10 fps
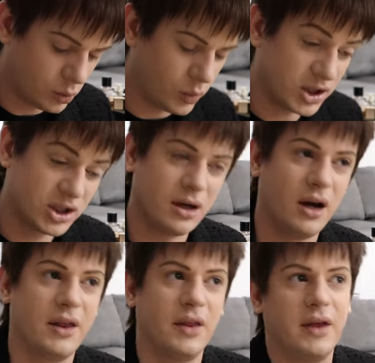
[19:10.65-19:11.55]
which
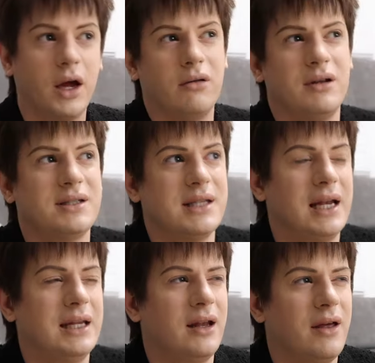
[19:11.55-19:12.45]
they only
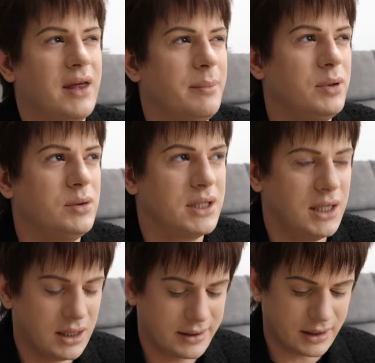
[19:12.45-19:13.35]
sell in like their
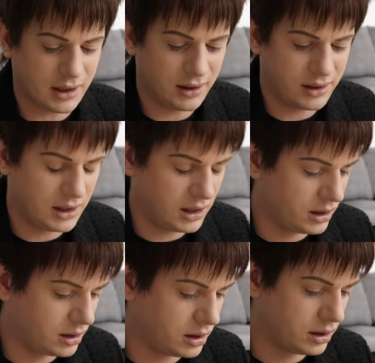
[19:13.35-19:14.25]
boutiques, I
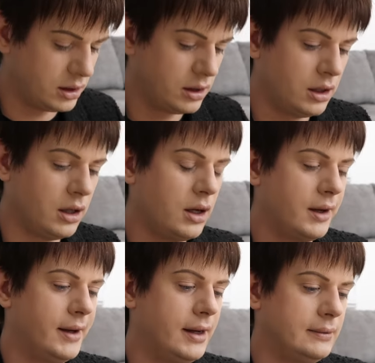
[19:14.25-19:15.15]
think.
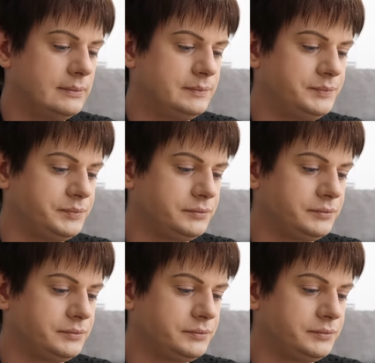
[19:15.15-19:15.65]
And